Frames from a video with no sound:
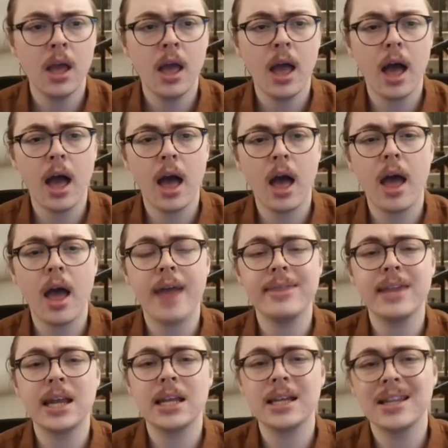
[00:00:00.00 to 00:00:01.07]
And
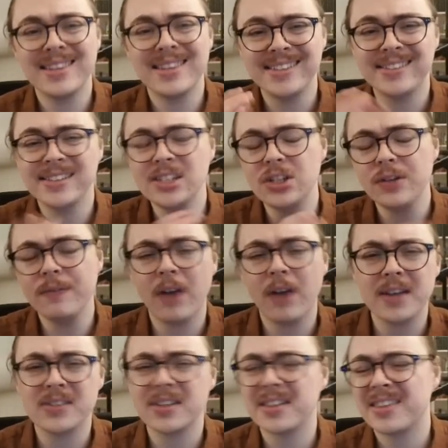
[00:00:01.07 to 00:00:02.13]
then the Stygian
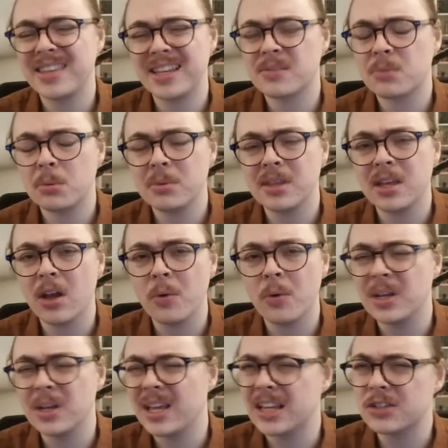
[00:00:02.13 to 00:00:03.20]
Visor, I think, is probably the
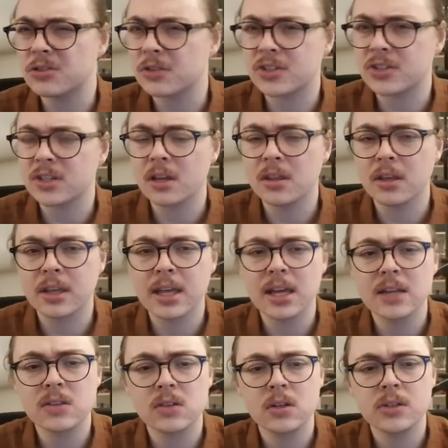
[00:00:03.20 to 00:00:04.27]
only interesting other gear
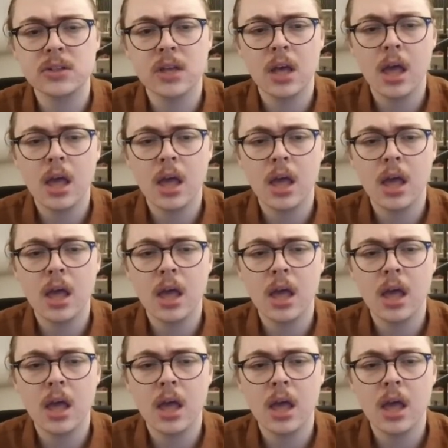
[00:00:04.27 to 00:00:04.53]
slot.